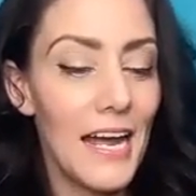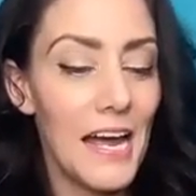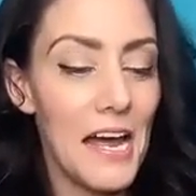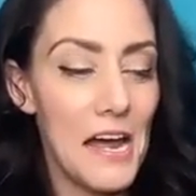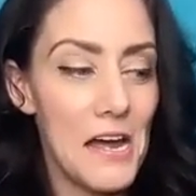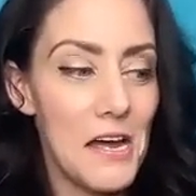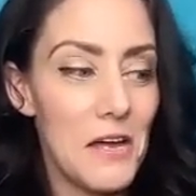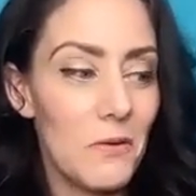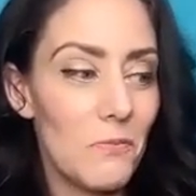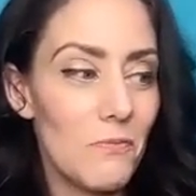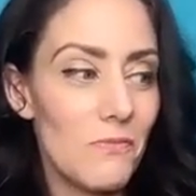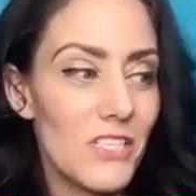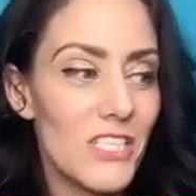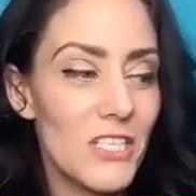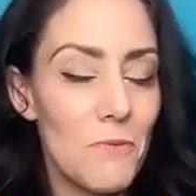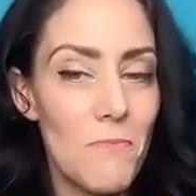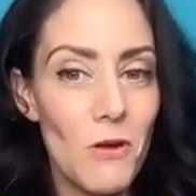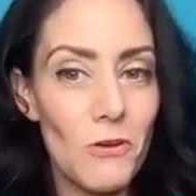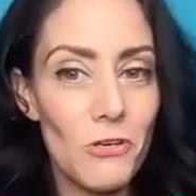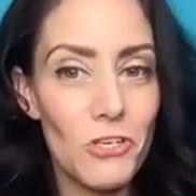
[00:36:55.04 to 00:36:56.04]
um,
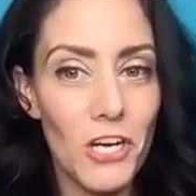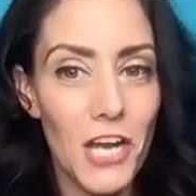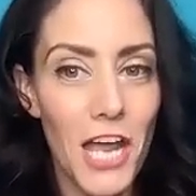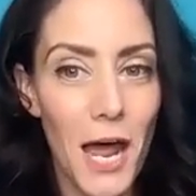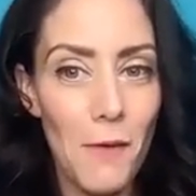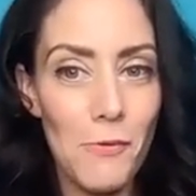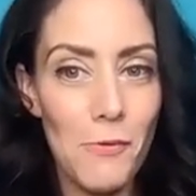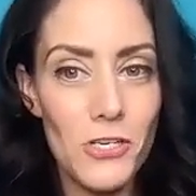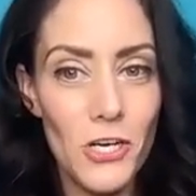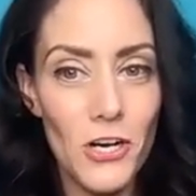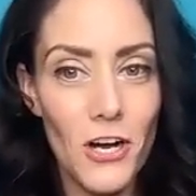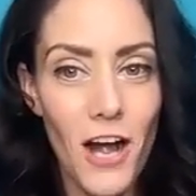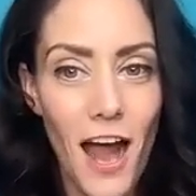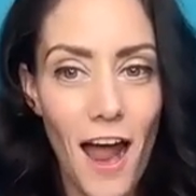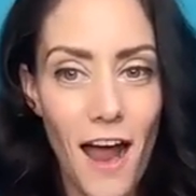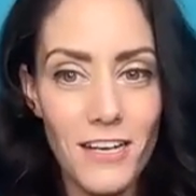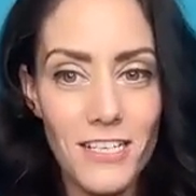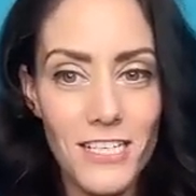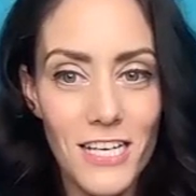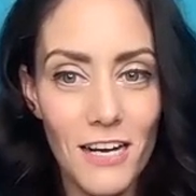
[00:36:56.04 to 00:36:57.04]
some motion capture
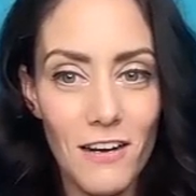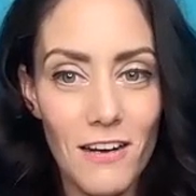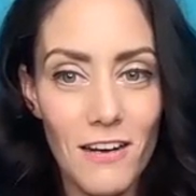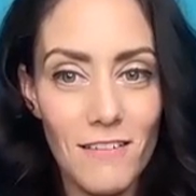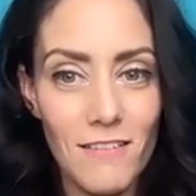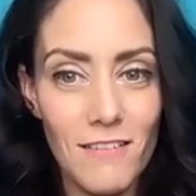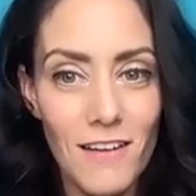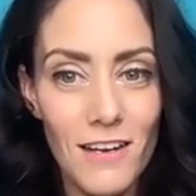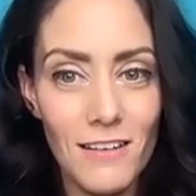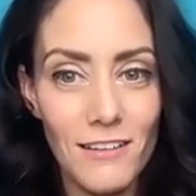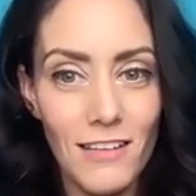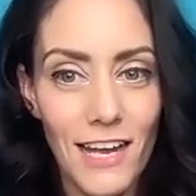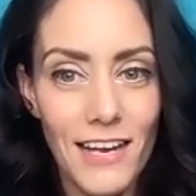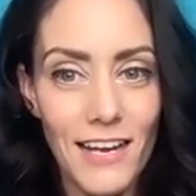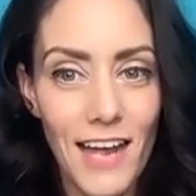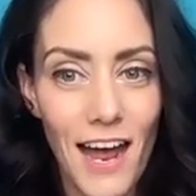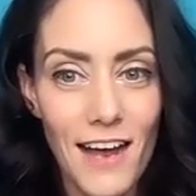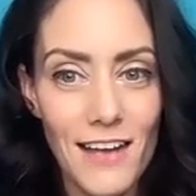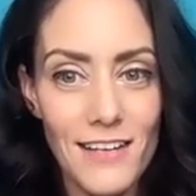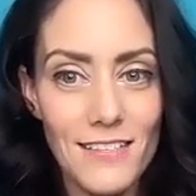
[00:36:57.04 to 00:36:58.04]
acting, like
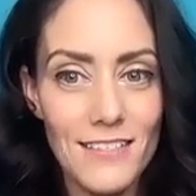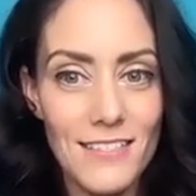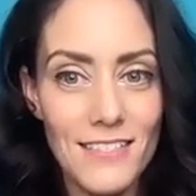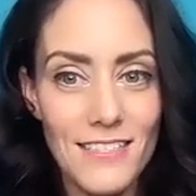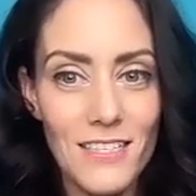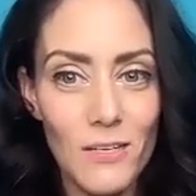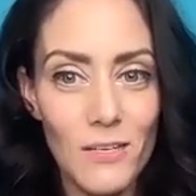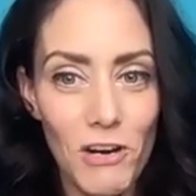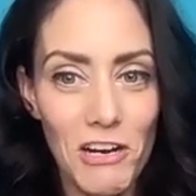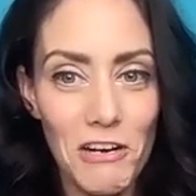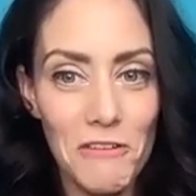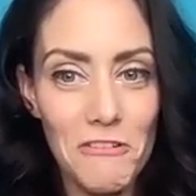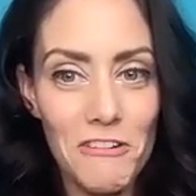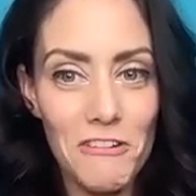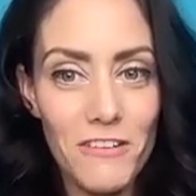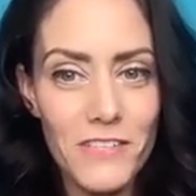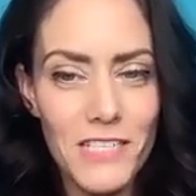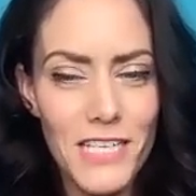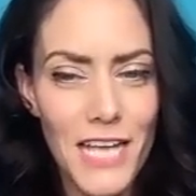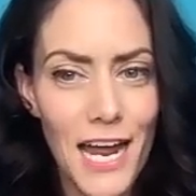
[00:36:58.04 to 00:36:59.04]
as the
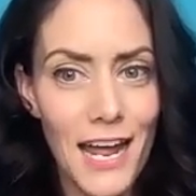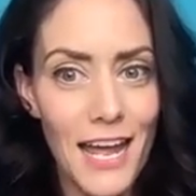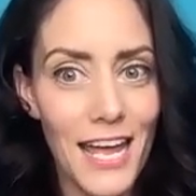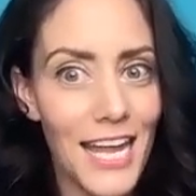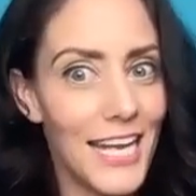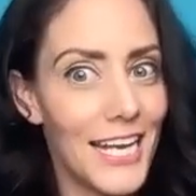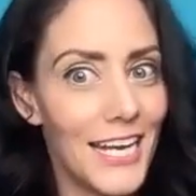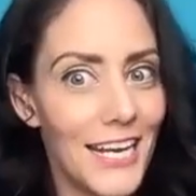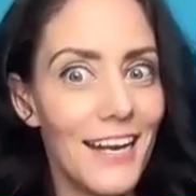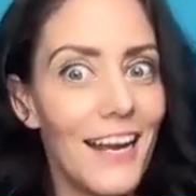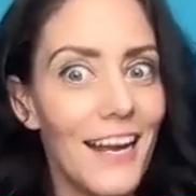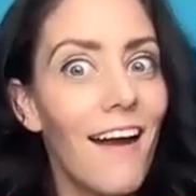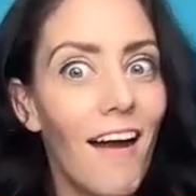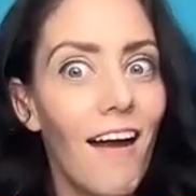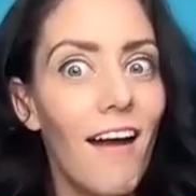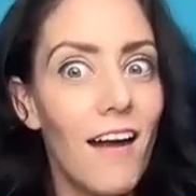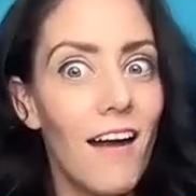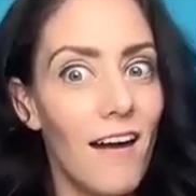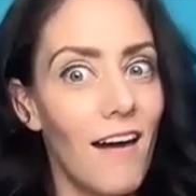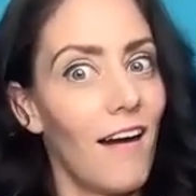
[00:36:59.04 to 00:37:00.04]
werewolves. And yeah, I
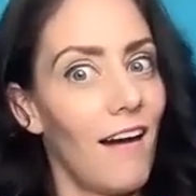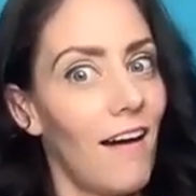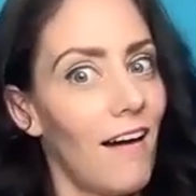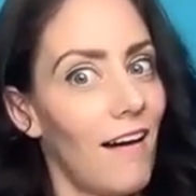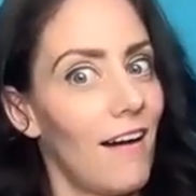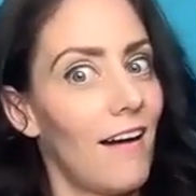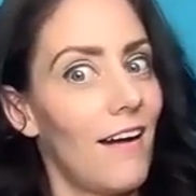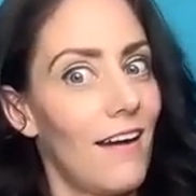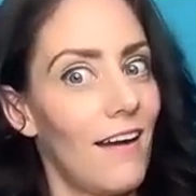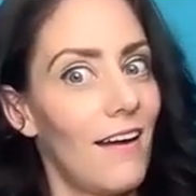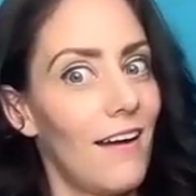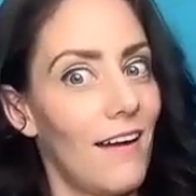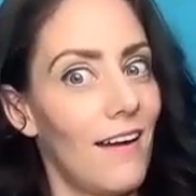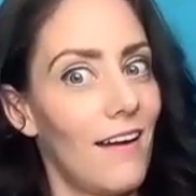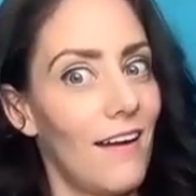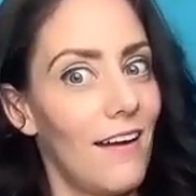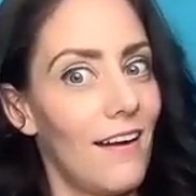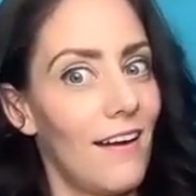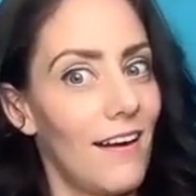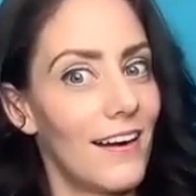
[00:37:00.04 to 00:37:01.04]
think I've seen that
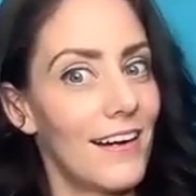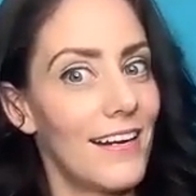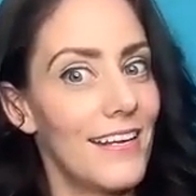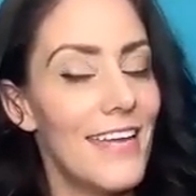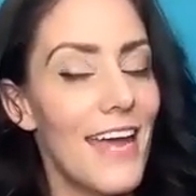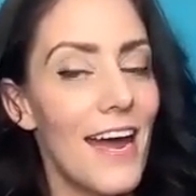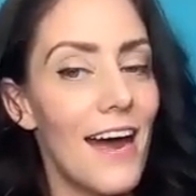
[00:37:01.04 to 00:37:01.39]
video.